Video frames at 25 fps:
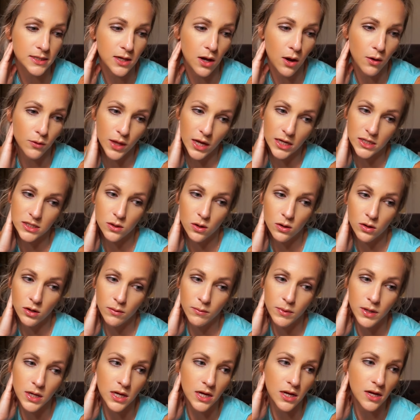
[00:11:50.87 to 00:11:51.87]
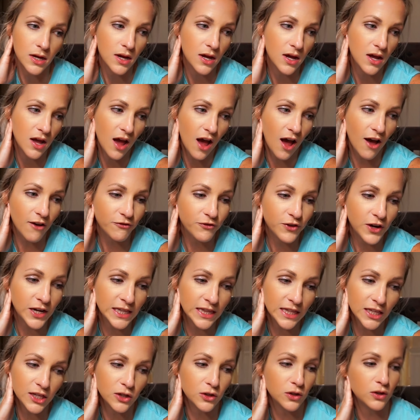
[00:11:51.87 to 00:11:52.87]
So that's gonna be a
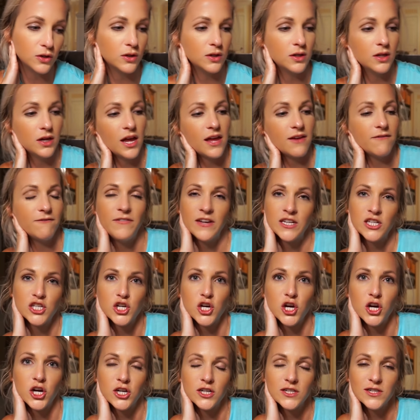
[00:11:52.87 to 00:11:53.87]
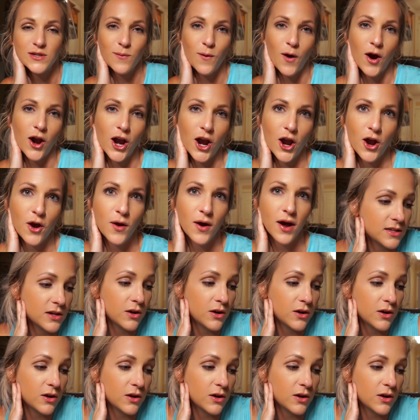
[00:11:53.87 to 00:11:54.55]
fun little adventure tomorrow.